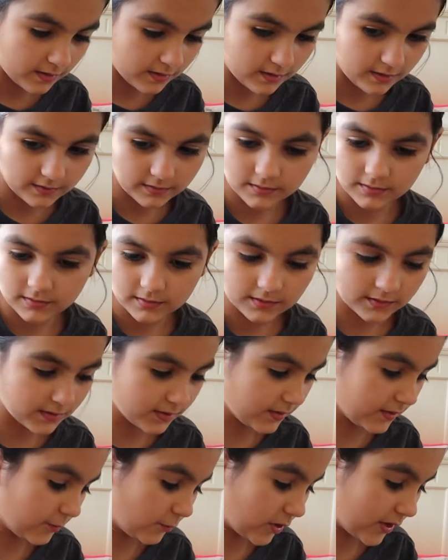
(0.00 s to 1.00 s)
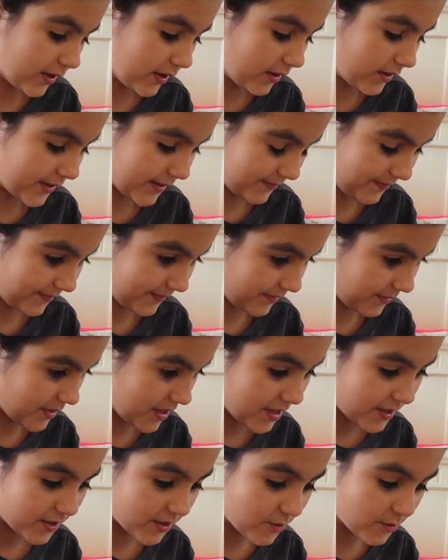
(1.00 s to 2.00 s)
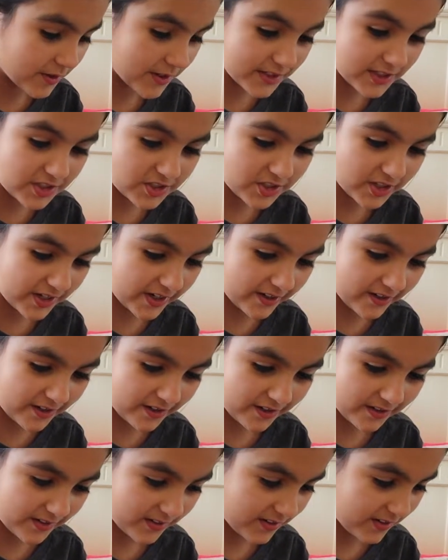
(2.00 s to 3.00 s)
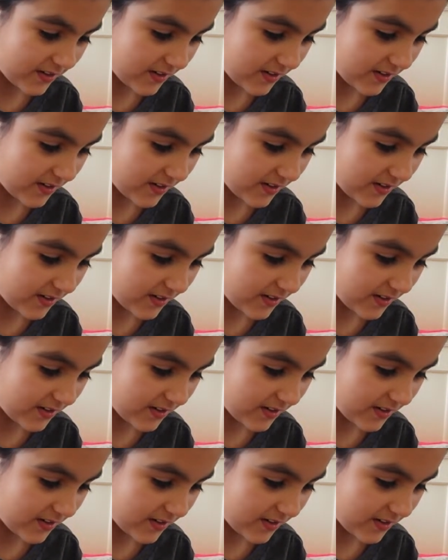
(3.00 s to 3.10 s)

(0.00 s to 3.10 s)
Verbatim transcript: Uh, what? Okay. You could share